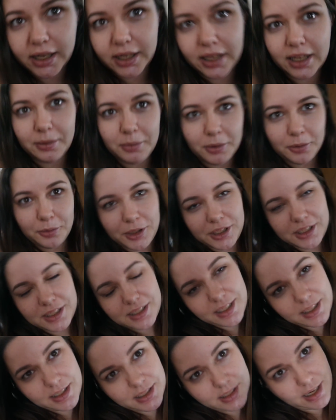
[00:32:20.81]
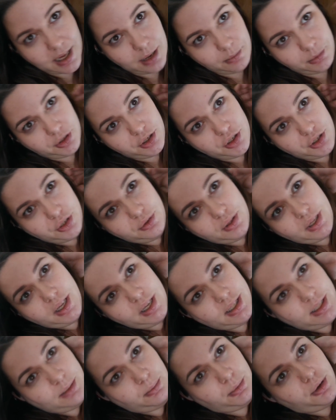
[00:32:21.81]
keep on wanting to say today I'm gonna do
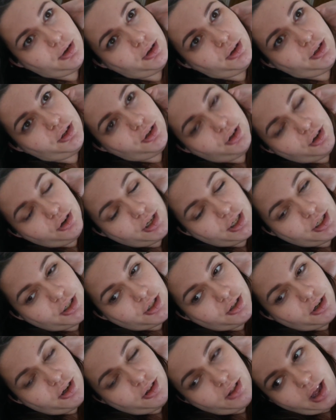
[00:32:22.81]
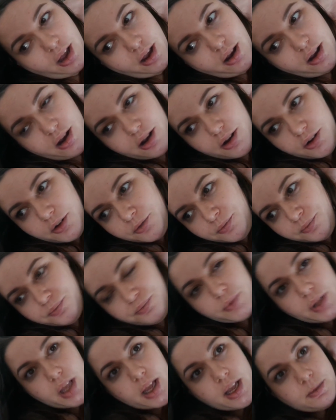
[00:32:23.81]
this, but you don't need to know that.
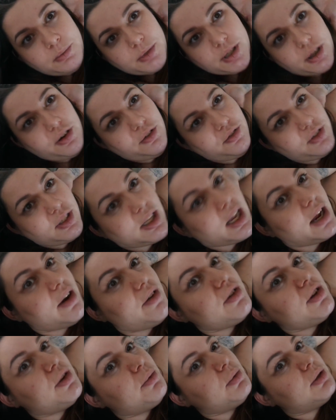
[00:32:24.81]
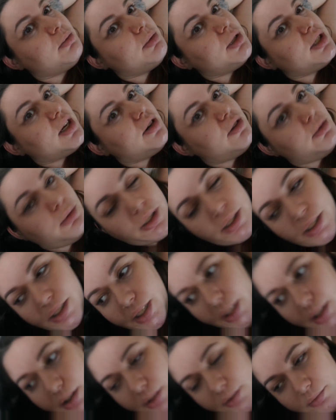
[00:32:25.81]
I'm sorry for scaring you with my terrible
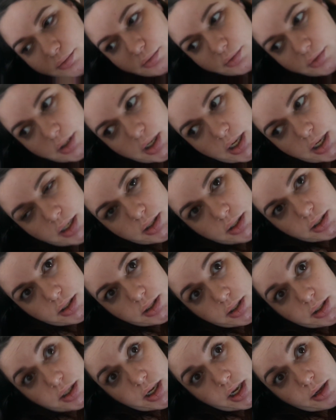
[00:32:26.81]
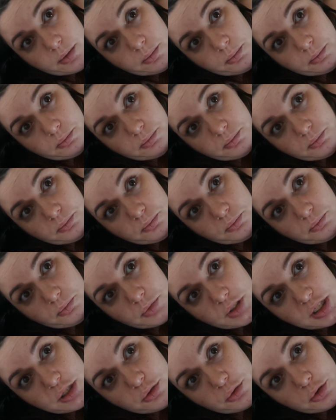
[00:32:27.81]
skin and
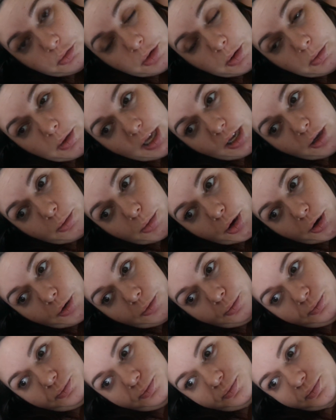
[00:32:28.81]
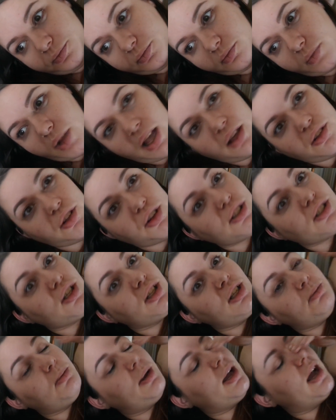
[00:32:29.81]
still with my makeup on. Although it's
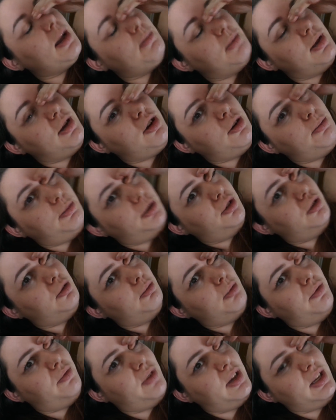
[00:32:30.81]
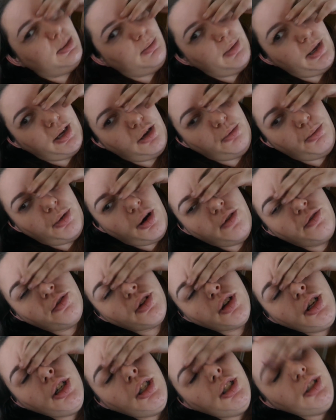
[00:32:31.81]
only my eye makeup, I took my face makeup
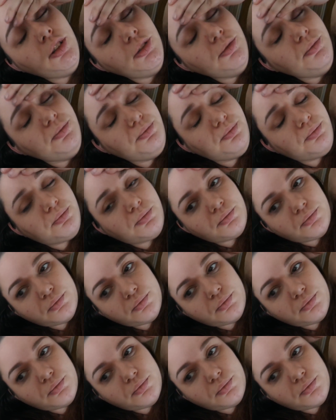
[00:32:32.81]
off.